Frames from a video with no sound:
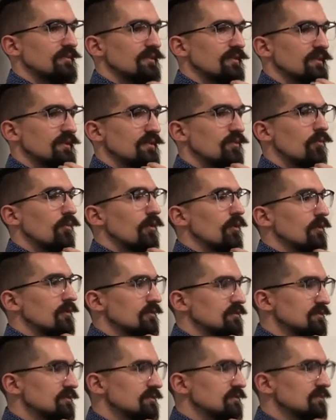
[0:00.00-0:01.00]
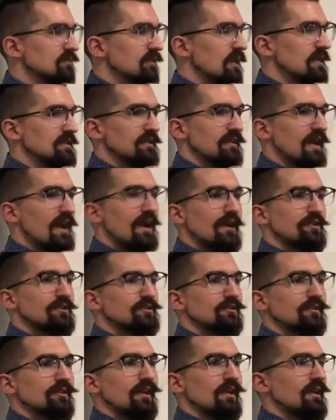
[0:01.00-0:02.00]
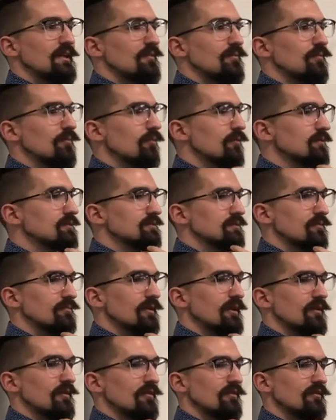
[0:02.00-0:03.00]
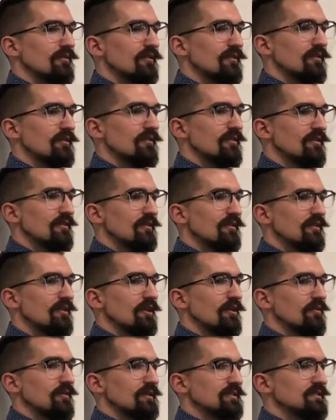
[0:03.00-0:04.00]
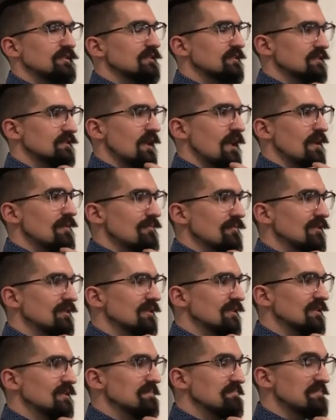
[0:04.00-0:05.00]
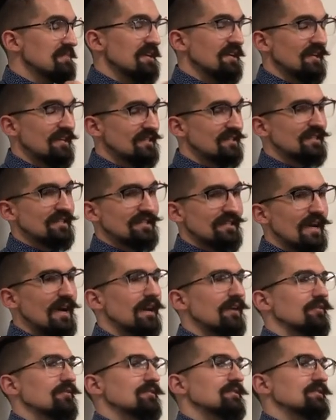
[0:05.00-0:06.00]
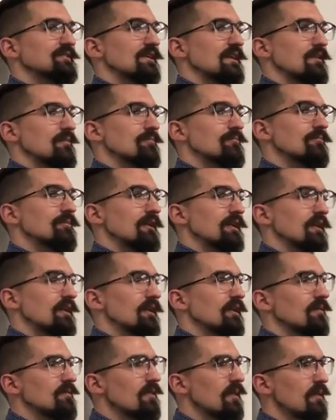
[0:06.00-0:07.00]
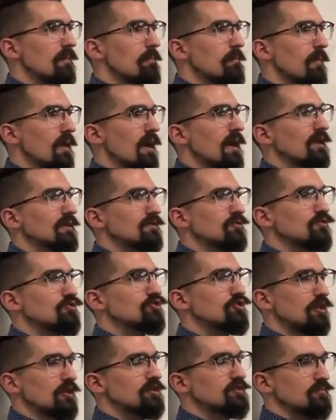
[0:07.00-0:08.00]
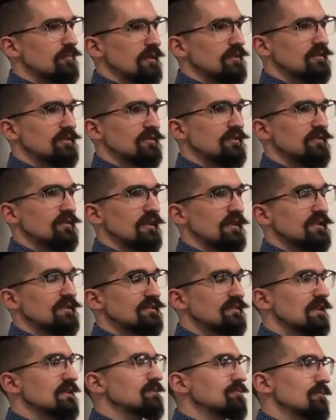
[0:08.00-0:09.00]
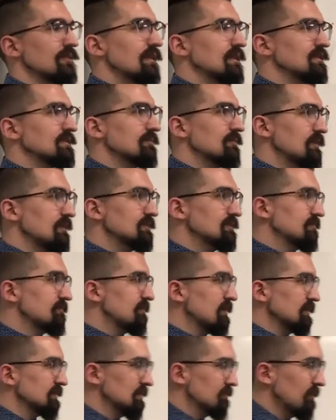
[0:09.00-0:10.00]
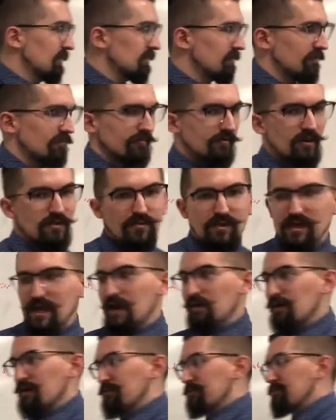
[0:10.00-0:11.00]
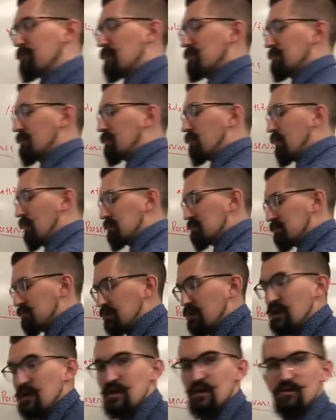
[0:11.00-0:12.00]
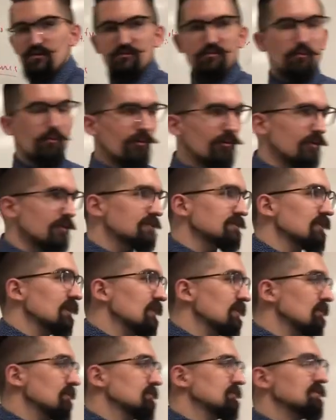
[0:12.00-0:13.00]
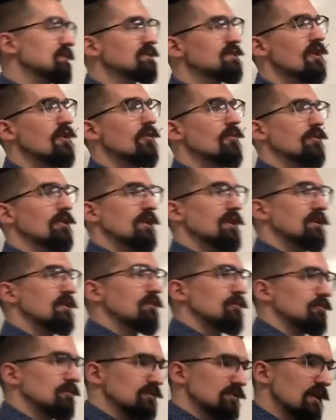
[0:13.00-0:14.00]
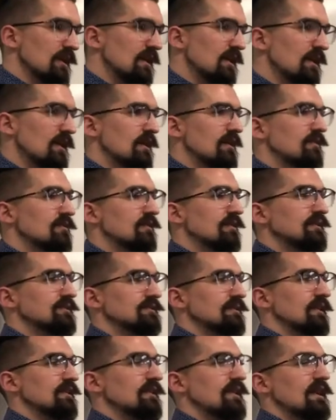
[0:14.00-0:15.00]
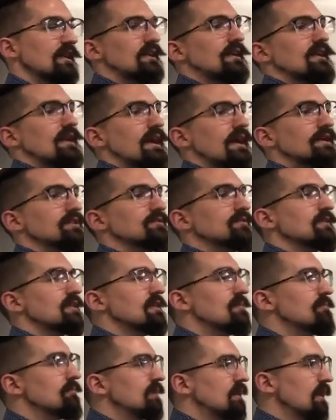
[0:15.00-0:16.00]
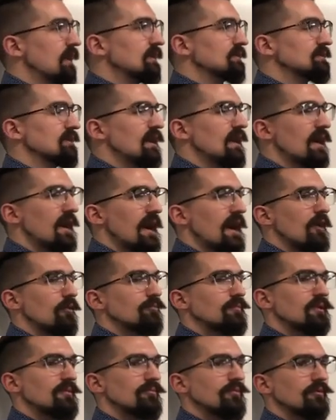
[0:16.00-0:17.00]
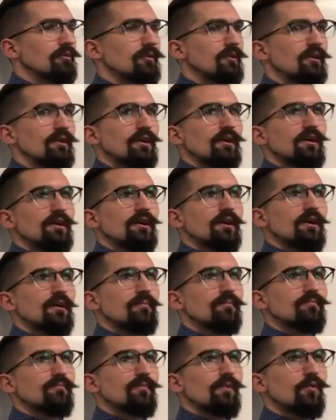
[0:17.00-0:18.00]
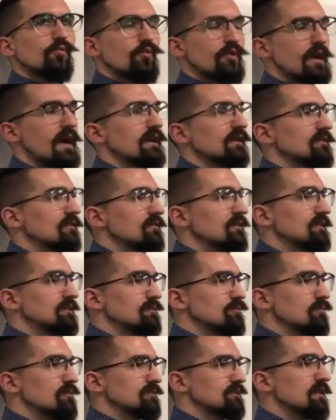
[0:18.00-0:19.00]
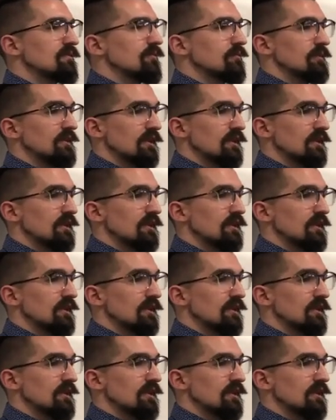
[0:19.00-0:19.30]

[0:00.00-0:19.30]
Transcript: Worse. Worse. Is it actually any worse or better? No. No. Is it the same? Yeah. It is exactly the same. But uh, my judgment, an assessment of that is, is affected by the framing. How I frame the question, the words I use, the tone I use, uh, things like that can actually impact how people um, react to things and perceive them.